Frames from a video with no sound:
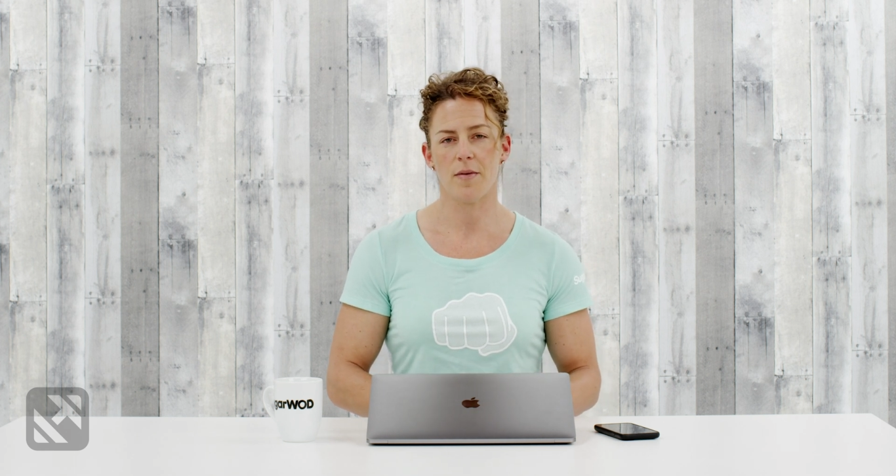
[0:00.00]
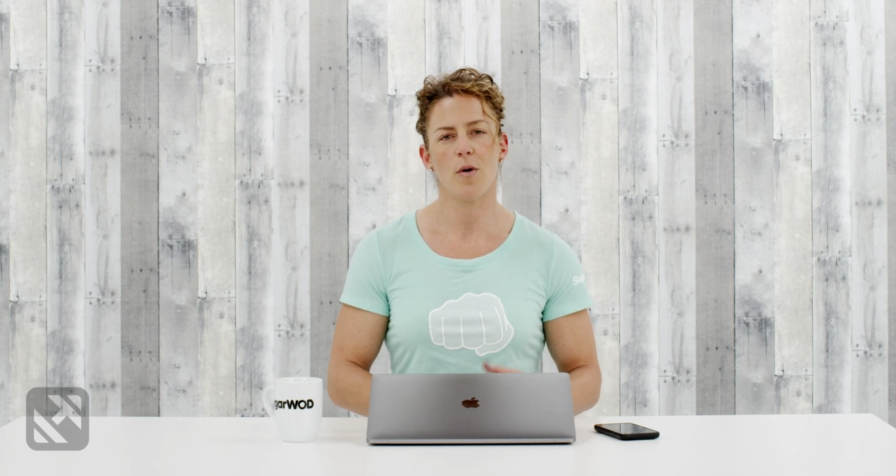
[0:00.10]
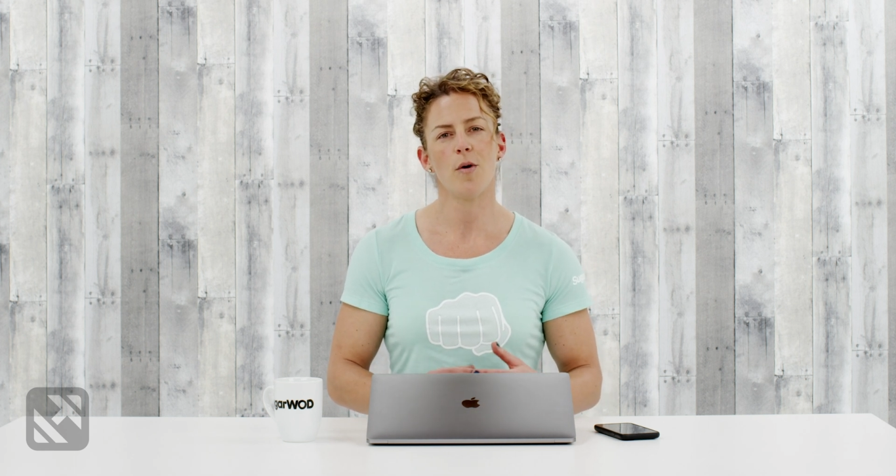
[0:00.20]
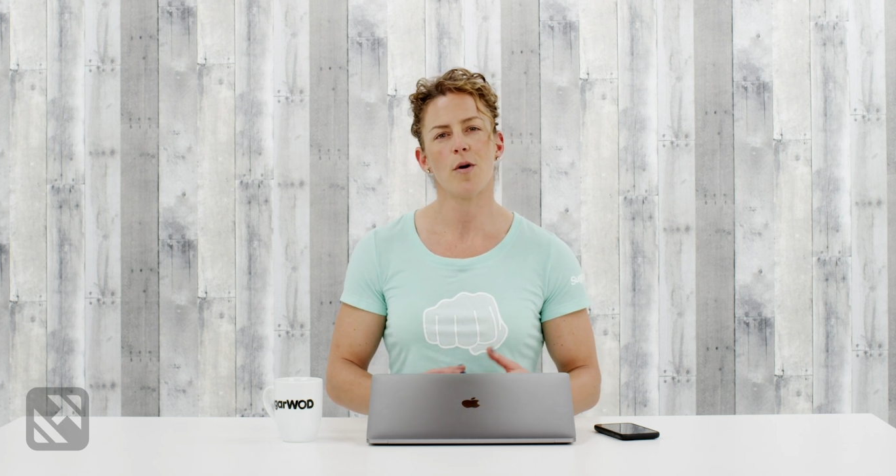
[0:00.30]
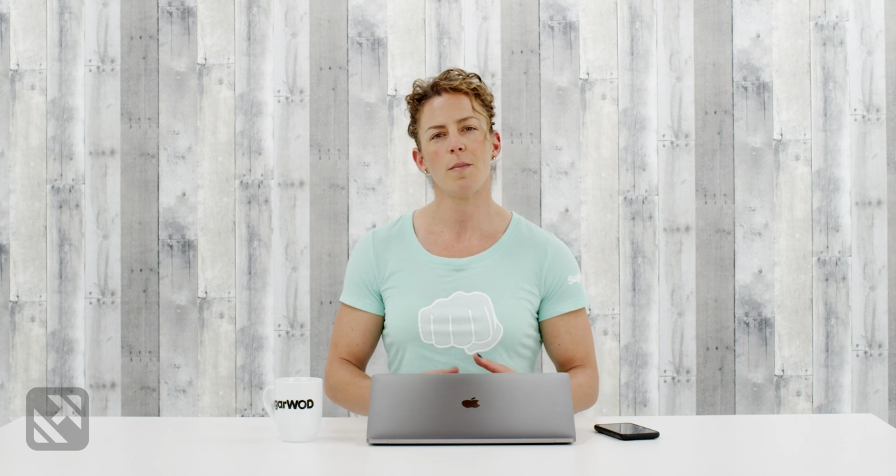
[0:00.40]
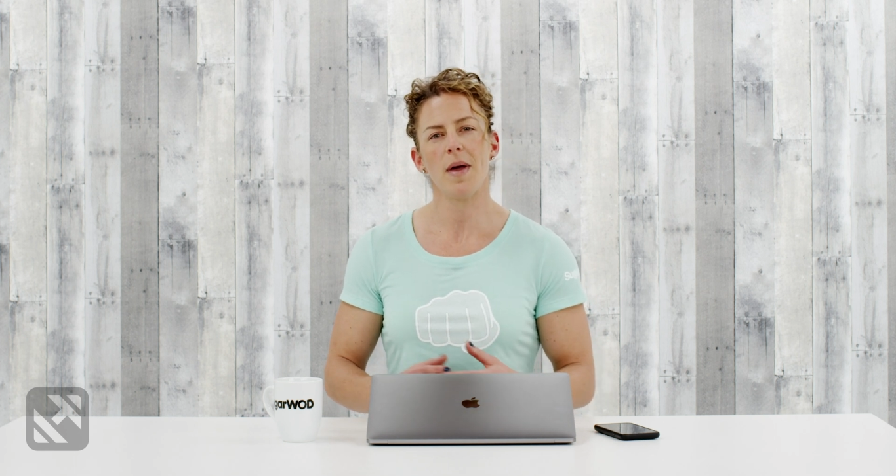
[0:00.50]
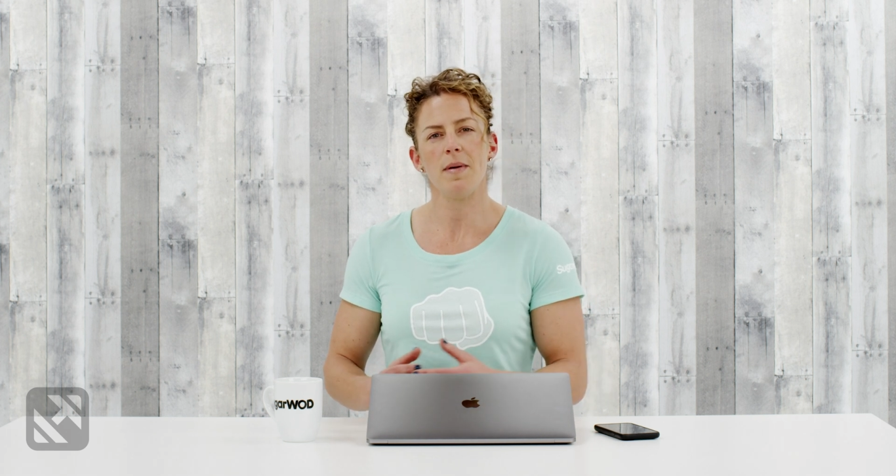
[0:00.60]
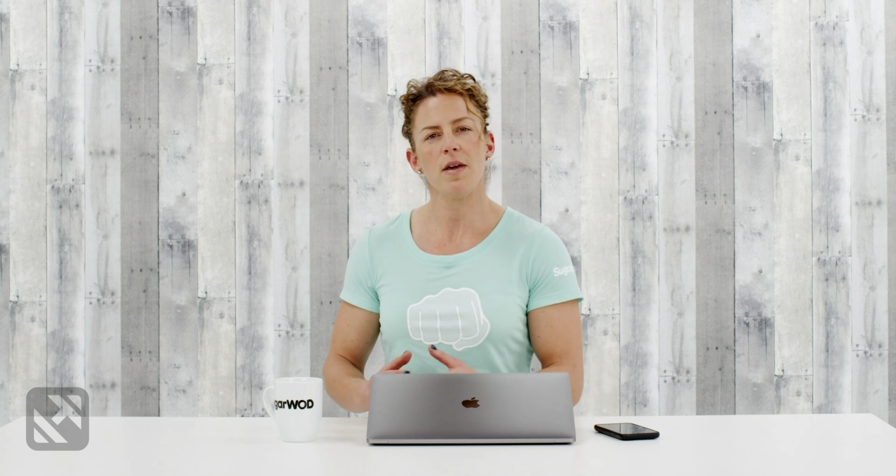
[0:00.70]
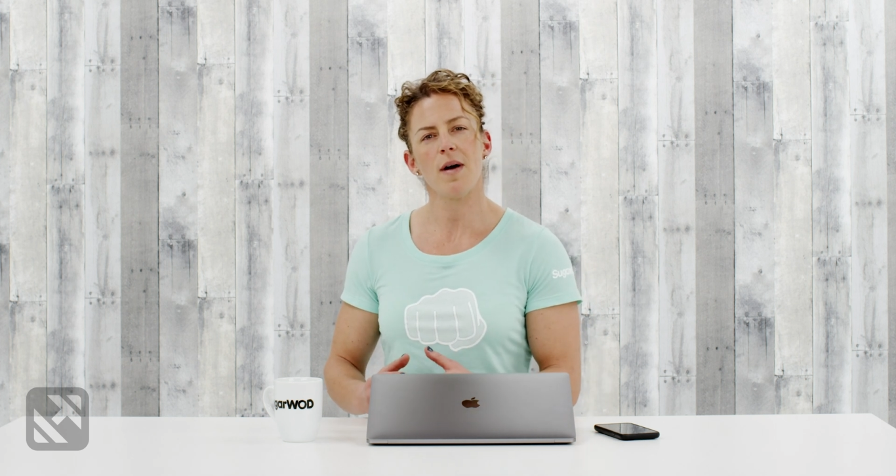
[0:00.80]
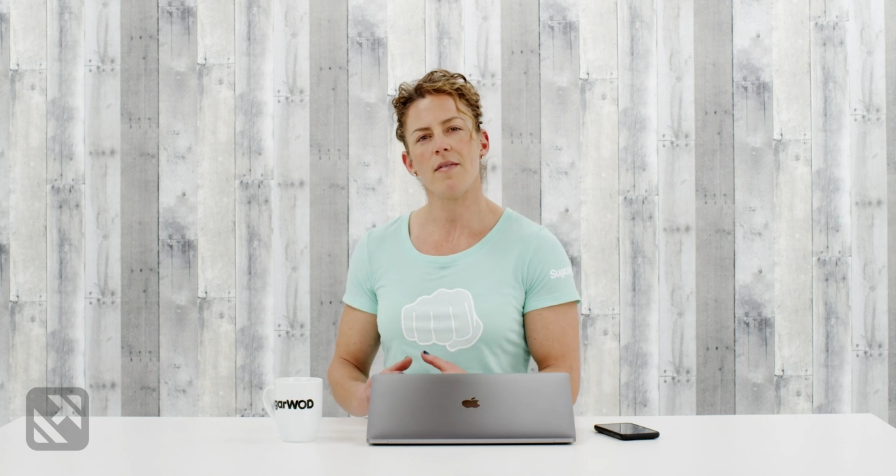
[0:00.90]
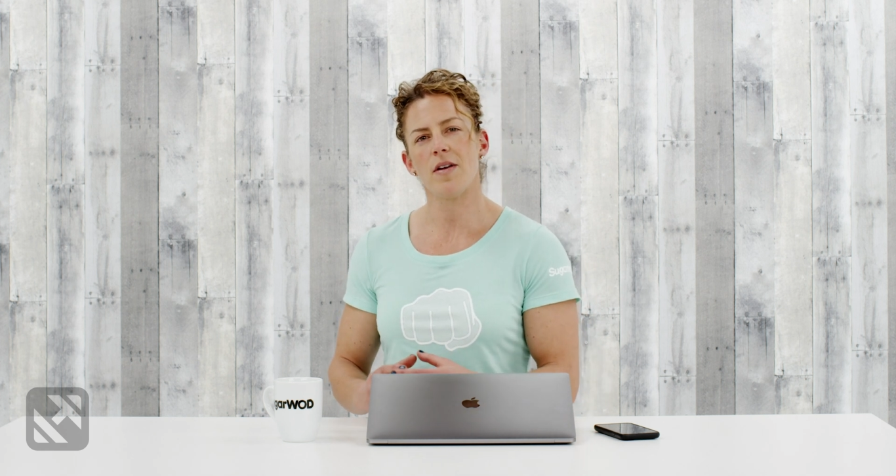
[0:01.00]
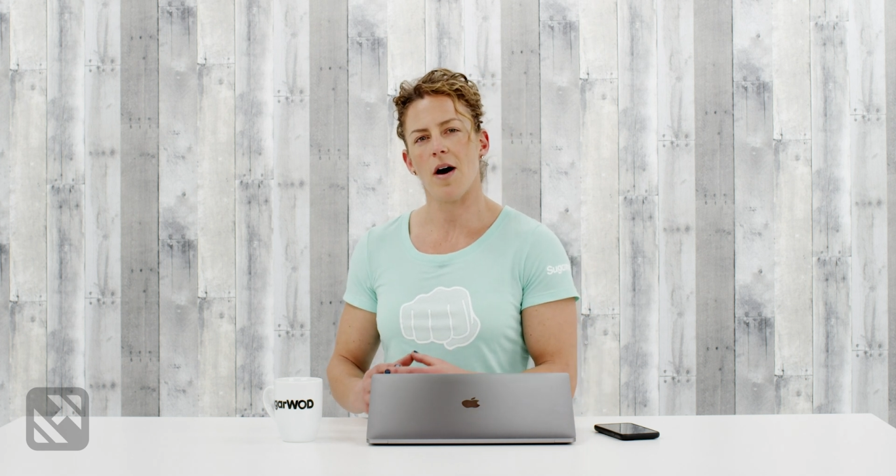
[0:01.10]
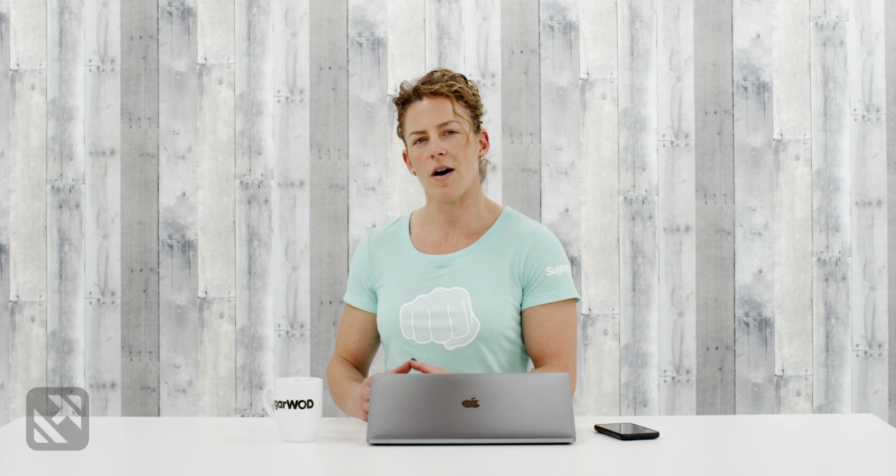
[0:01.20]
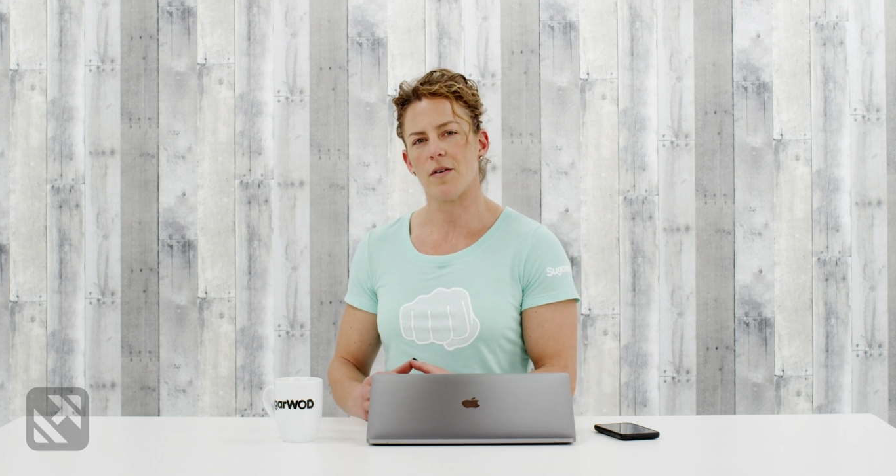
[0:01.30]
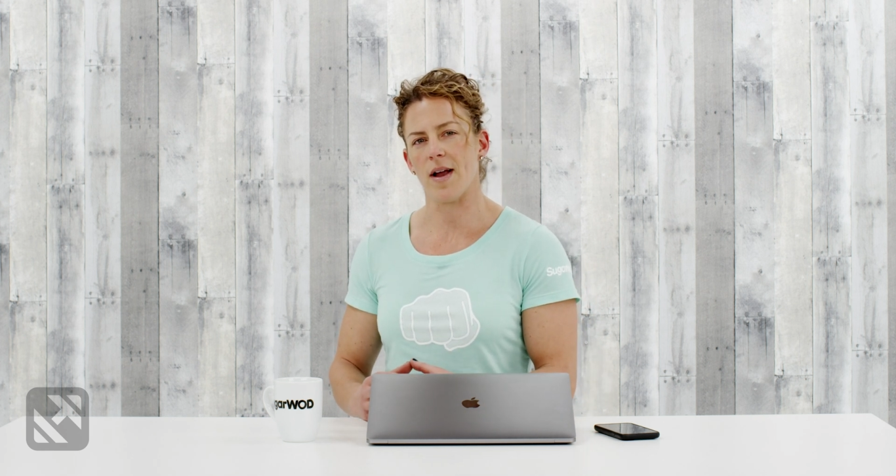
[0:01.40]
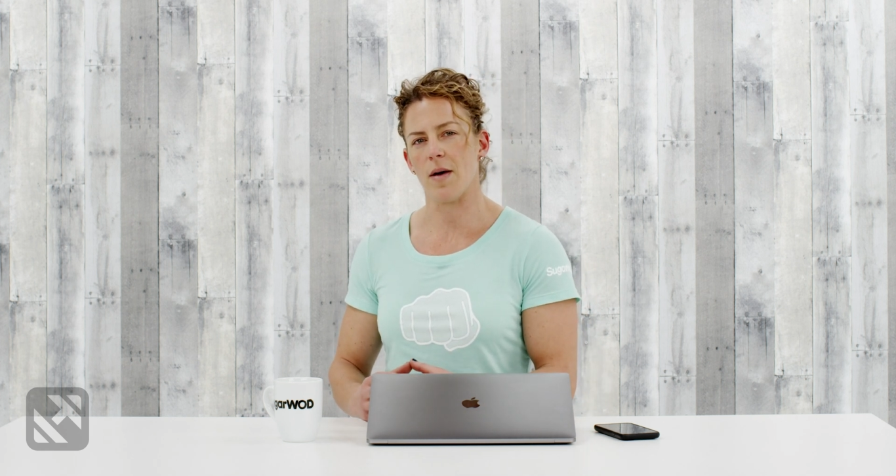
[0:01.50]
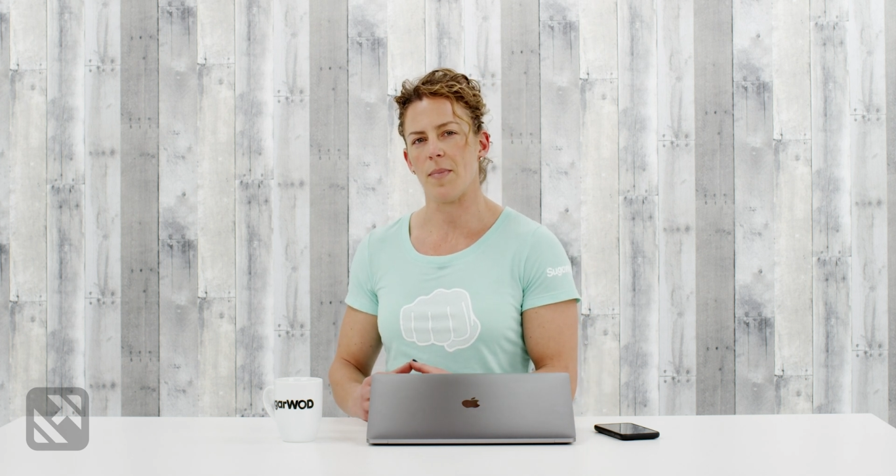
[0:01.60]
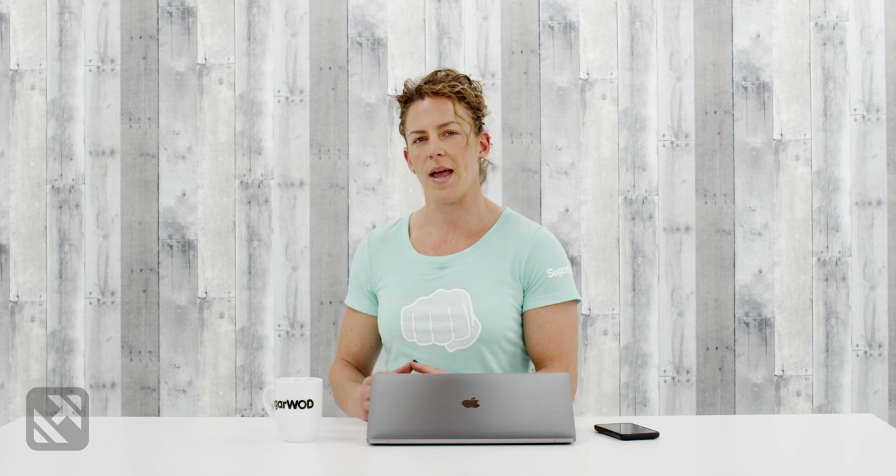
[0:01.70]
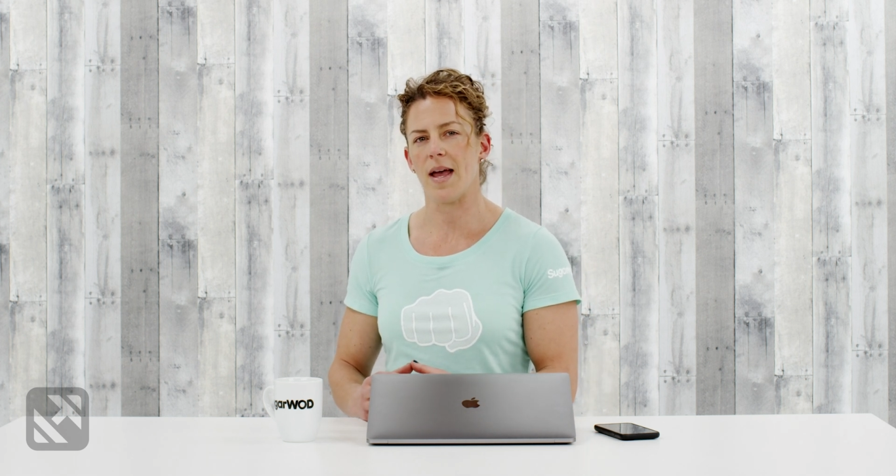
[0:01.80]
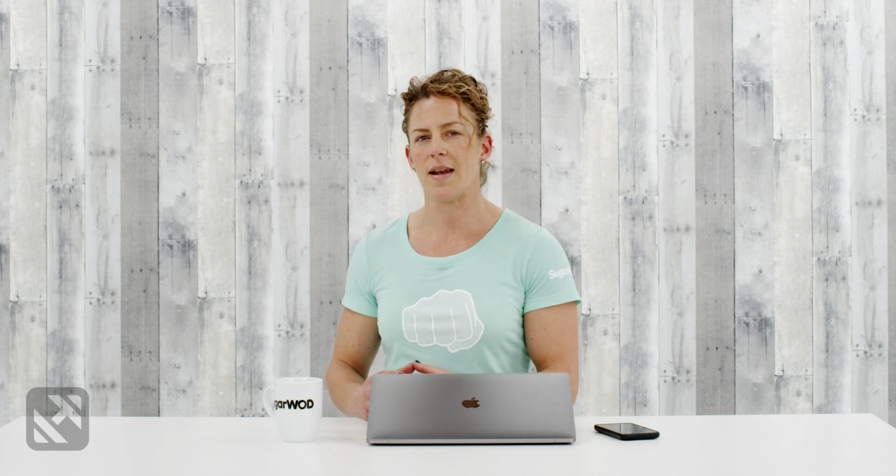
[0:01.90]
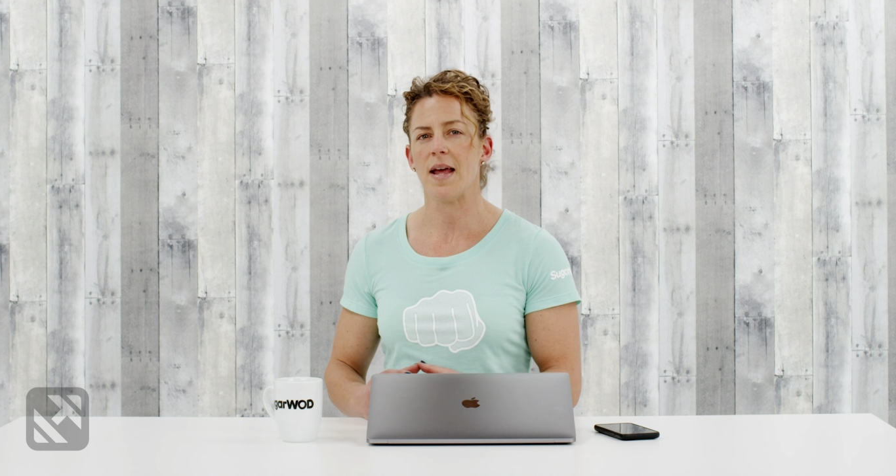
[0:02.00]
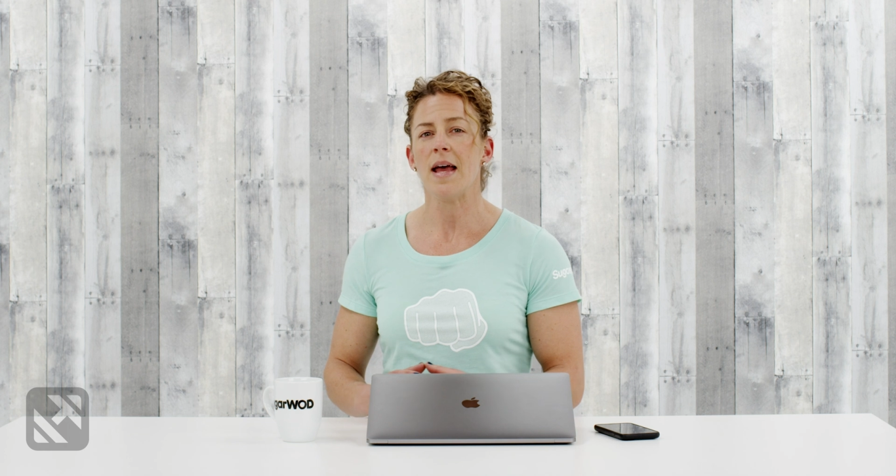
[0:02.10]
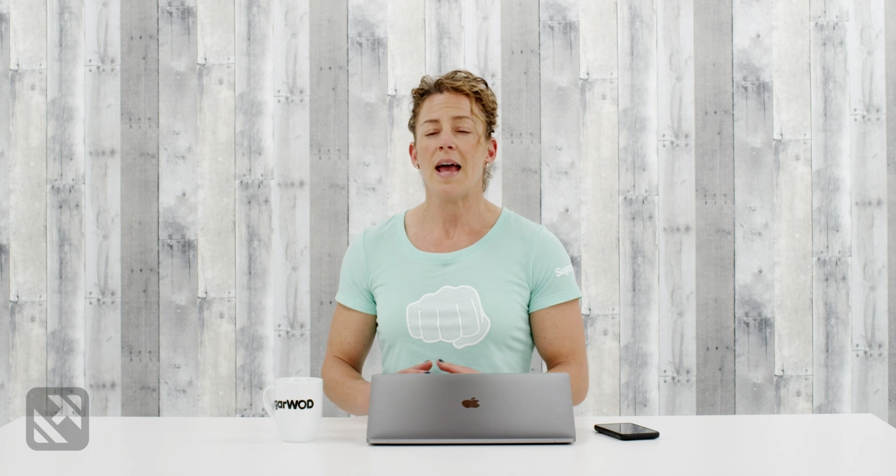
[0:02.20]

Or maybe you have an on-ramp and